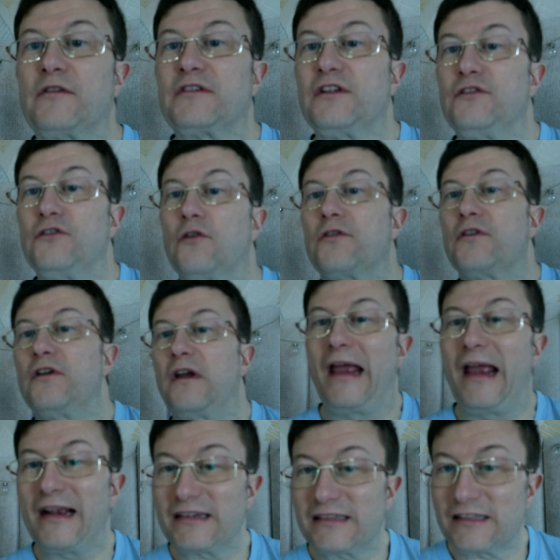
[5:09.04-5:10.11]
was another
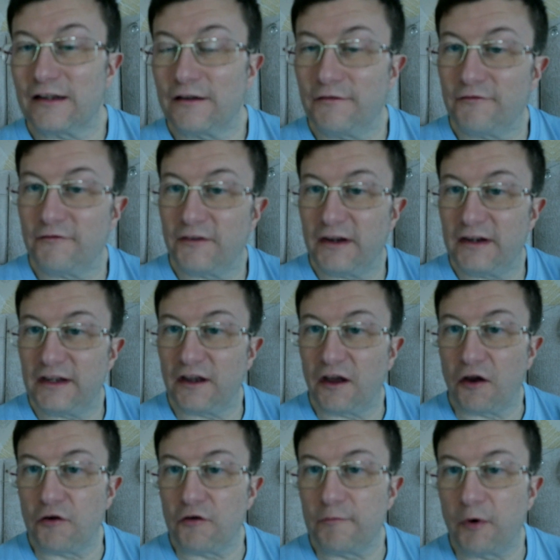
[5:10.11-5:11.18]
excellent
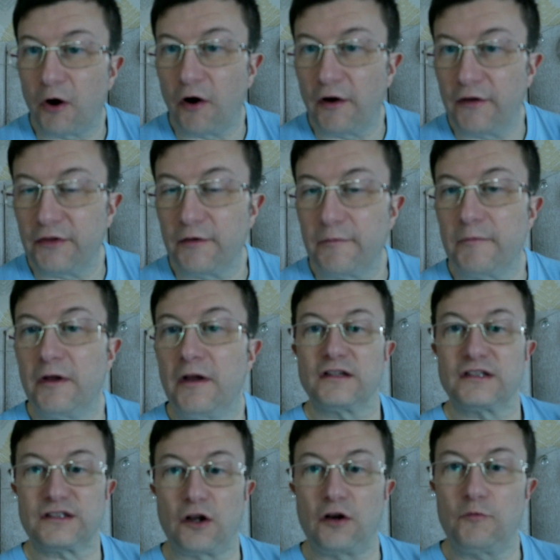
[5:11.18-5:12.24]
video by them.
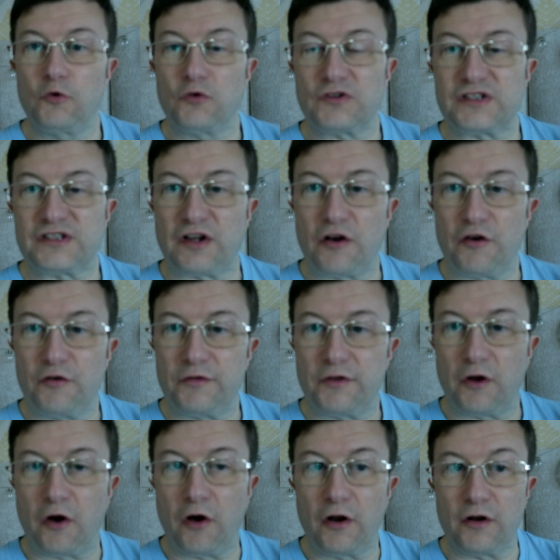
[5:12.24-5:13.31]
So much so
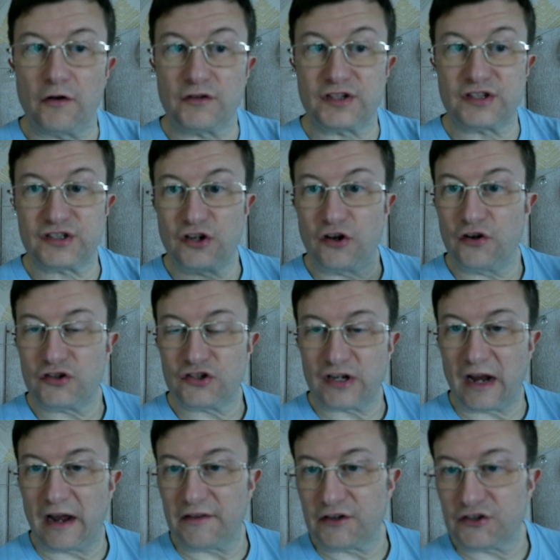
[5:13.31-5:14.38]
that I searched
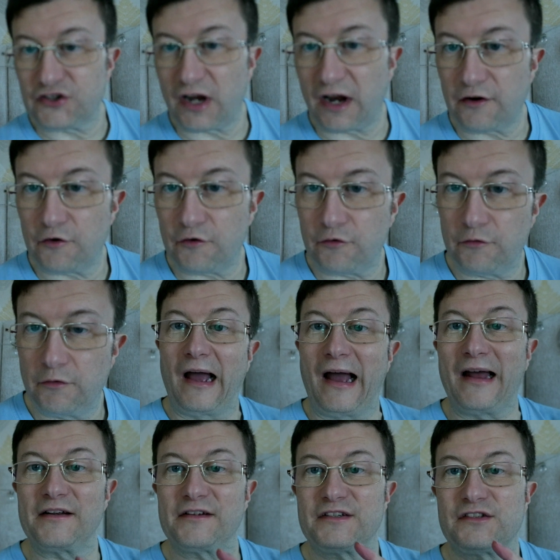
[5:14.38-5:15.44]
out the channel
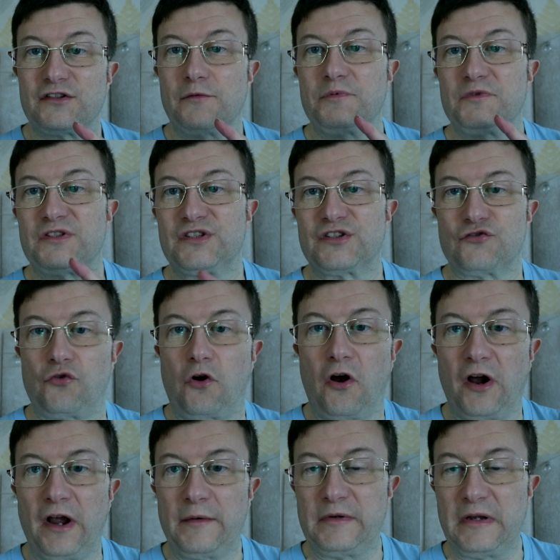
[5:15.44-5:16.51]
and
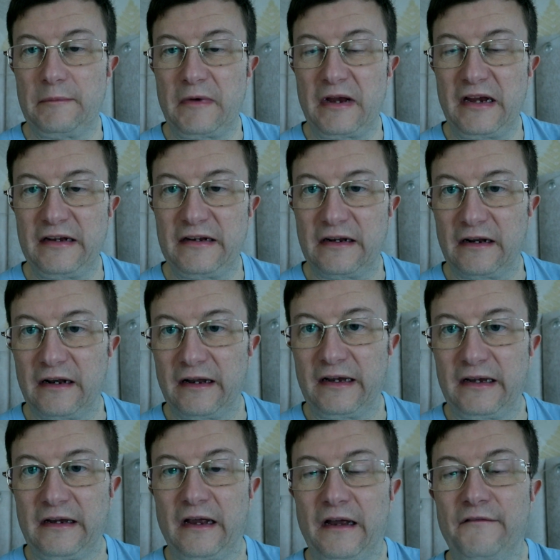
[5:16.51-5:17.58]
subscribed
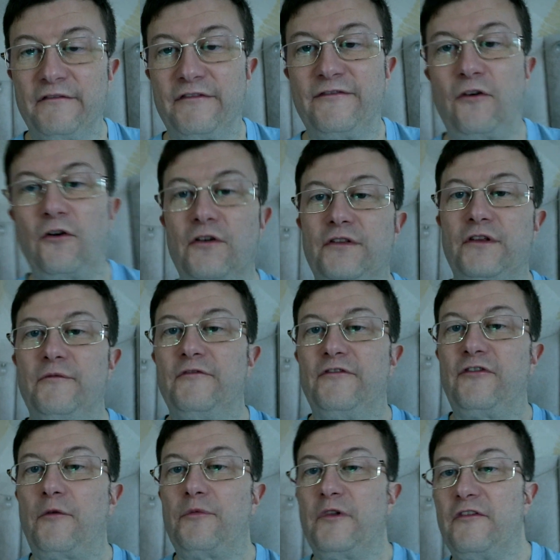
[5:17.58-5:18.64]
immediately and followed them
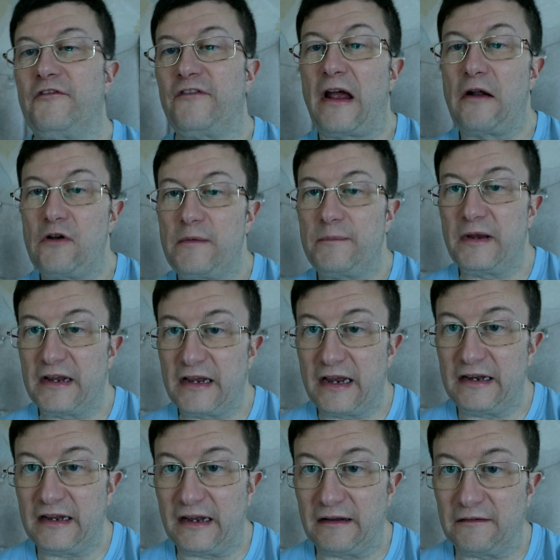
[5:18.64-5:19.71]
from the very
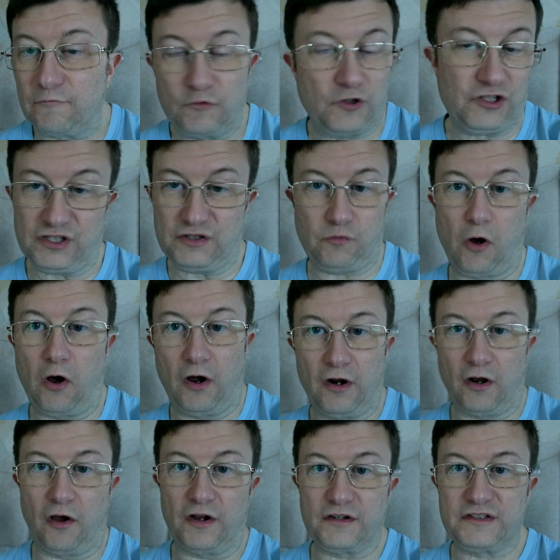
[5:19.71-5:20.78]
beginning, which is what I
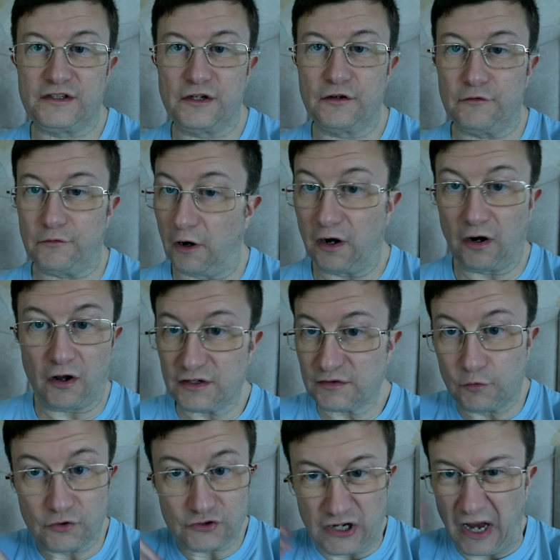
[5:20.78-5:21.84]
like to do. I like to watch